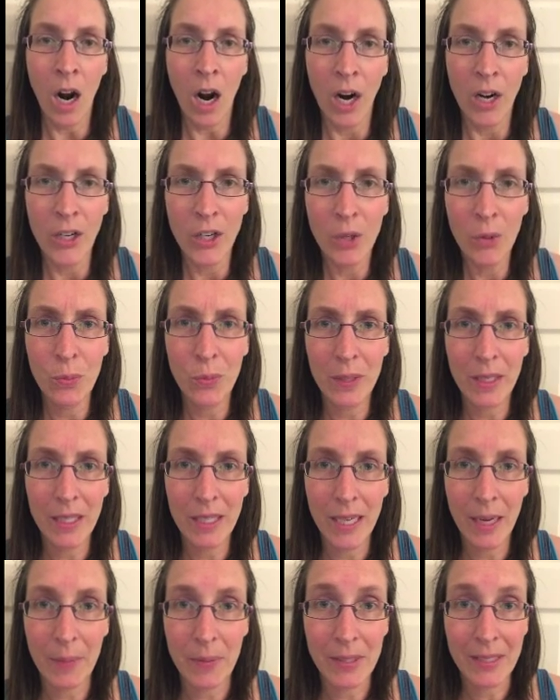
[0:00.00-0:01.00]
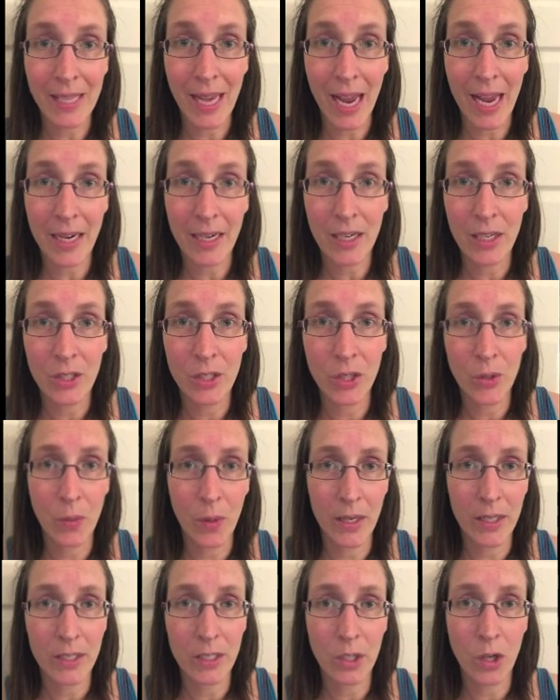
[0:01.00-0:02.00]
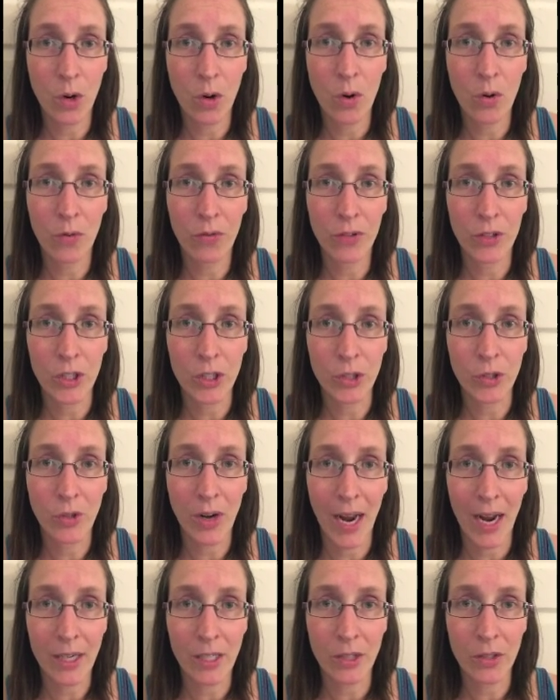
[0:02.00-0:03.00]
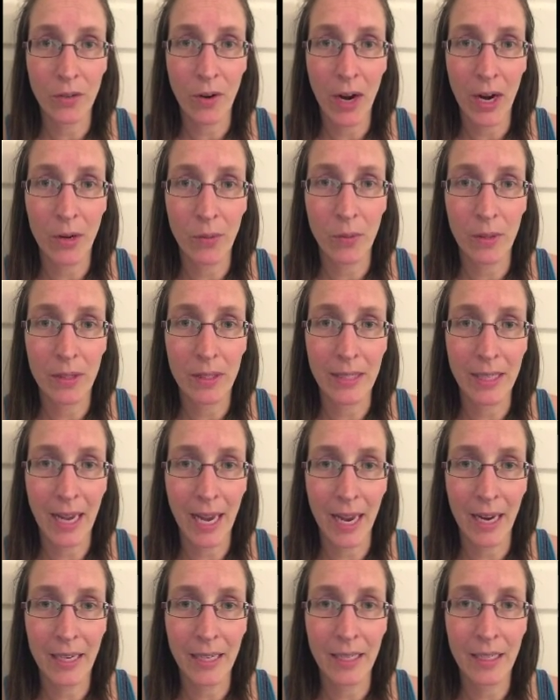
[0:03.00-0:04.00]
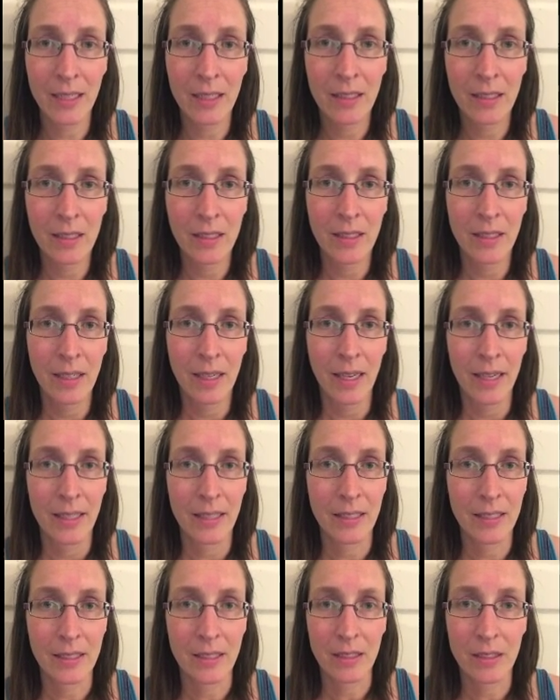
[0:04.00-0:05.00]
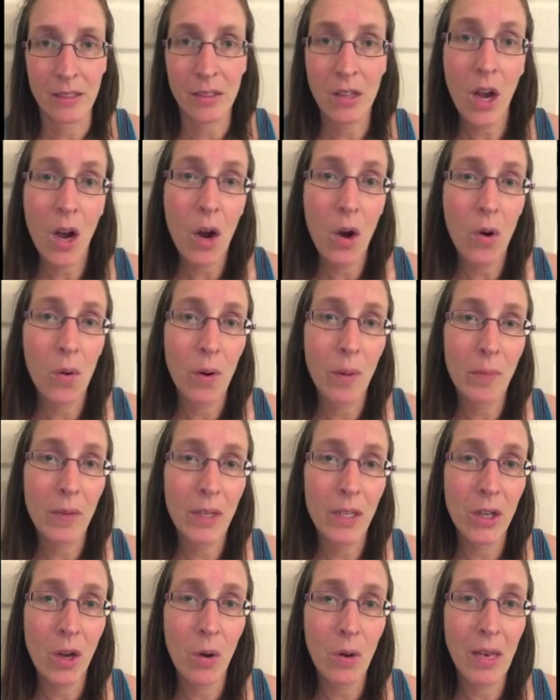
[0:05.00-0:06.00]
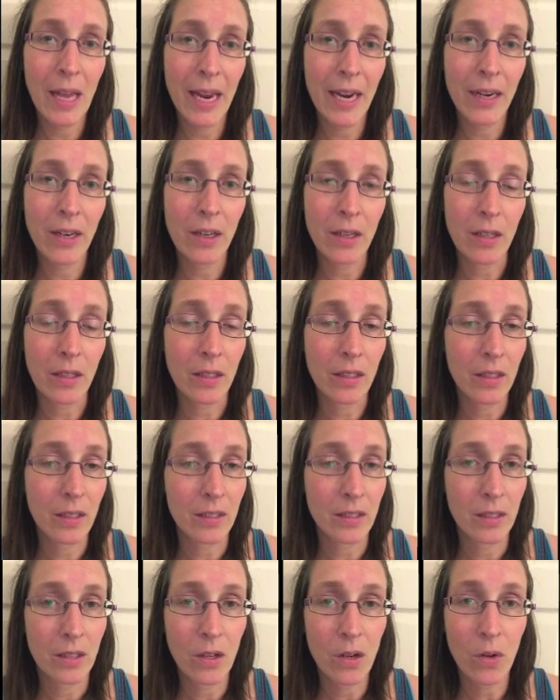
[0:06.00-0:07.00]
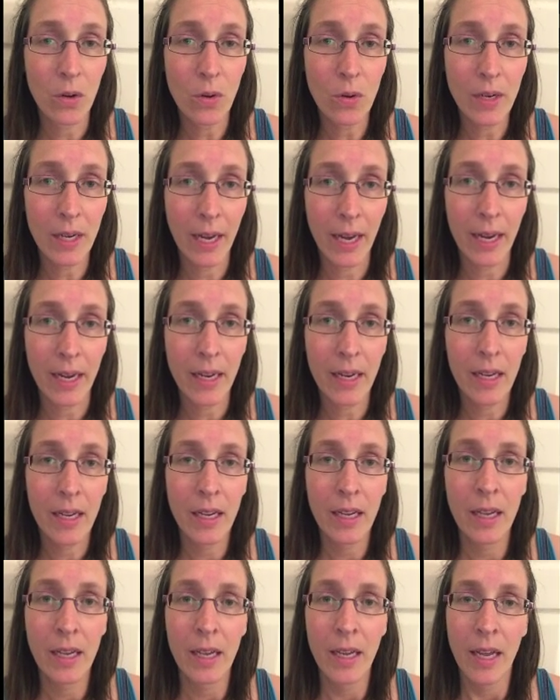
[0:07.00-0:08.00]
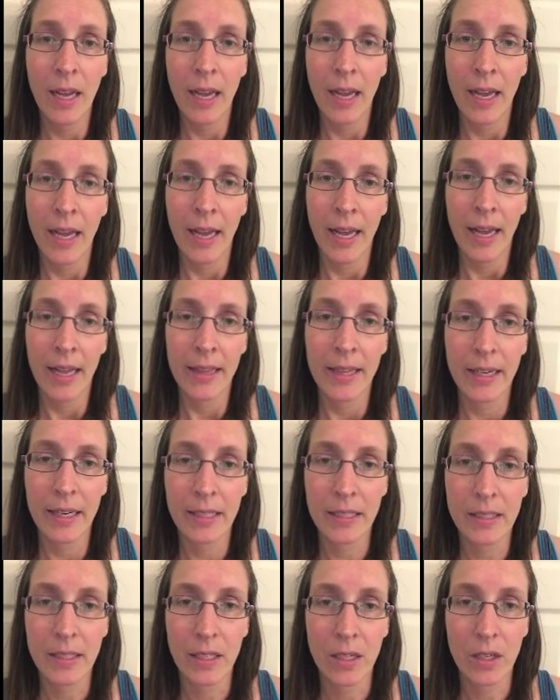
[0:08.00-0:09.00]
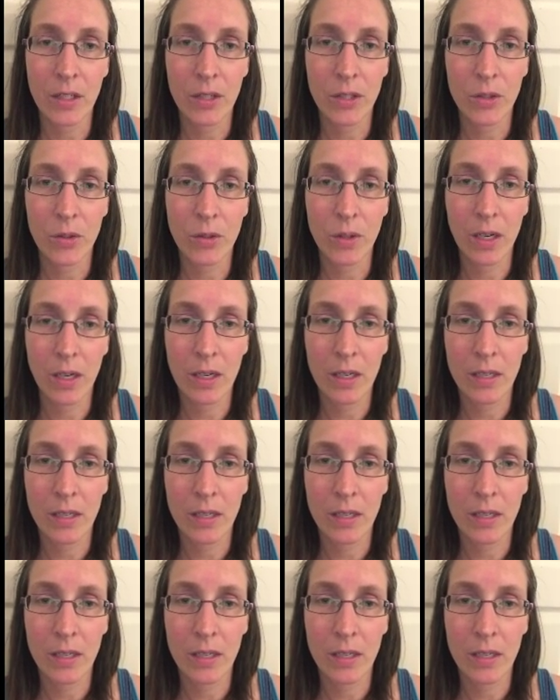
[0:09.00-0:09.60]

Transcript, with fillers: are you really upset because you wanted to go for a tractor ride with daddy? And he says, no, I'm going to go later. I said, oh, okay. And then I said, Are you.